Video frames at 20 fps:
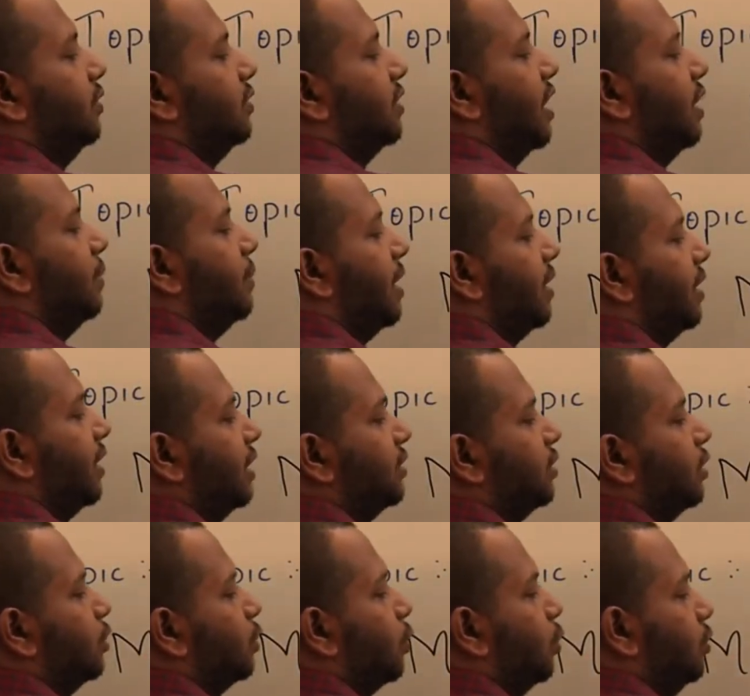this can be
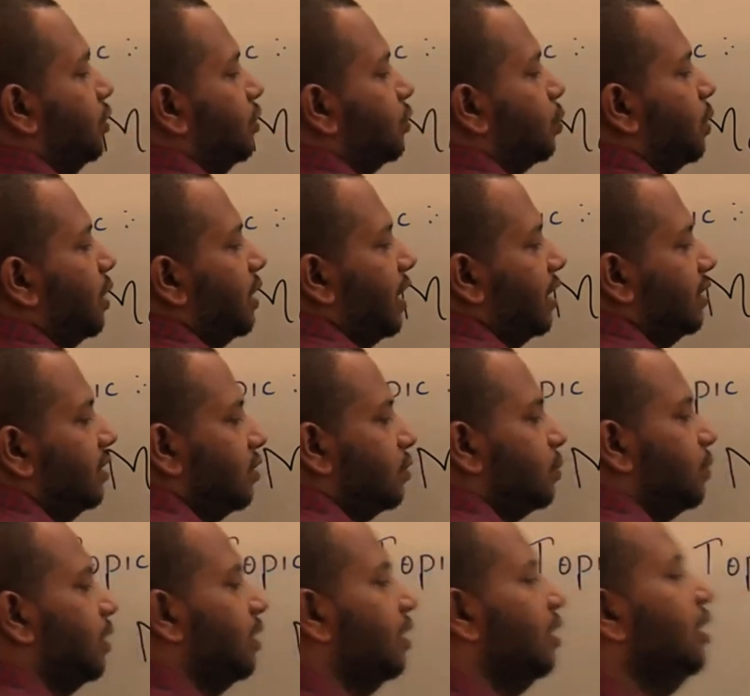attached through this one and this
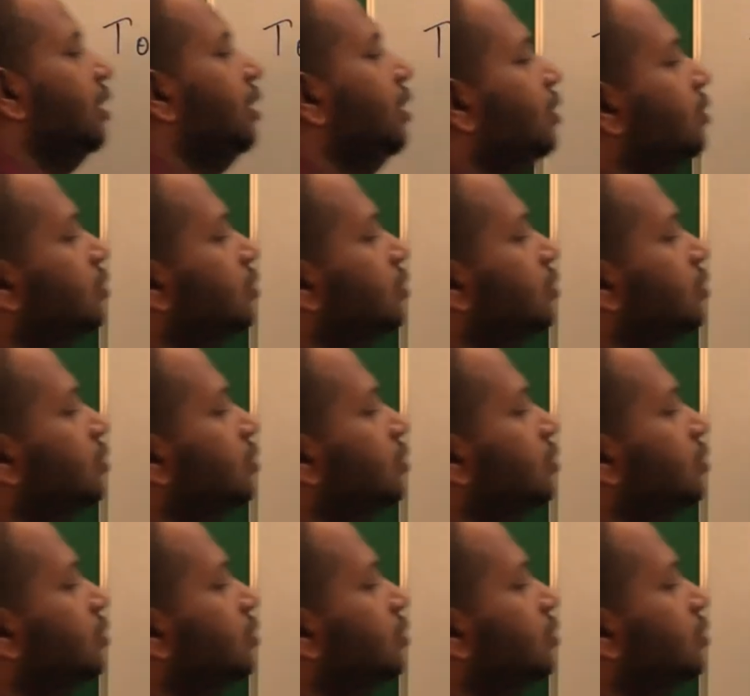one.